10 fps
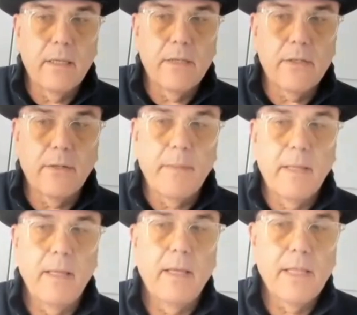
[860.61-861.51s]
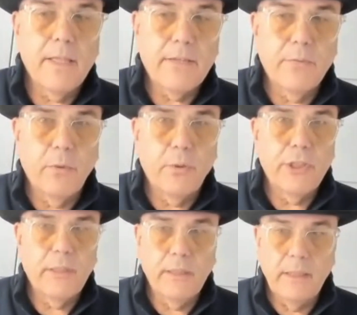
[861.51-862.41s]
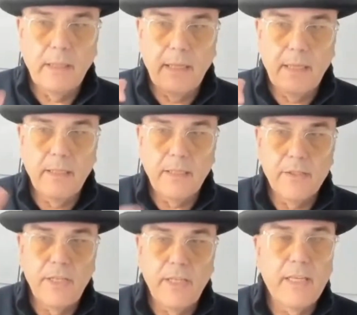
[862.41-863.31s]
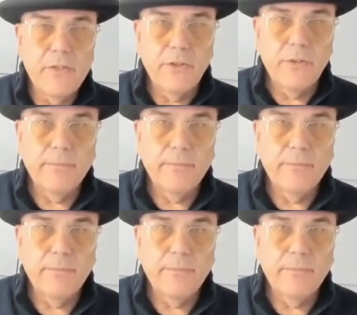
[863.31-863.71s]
So thanks for watching, and see you again soon.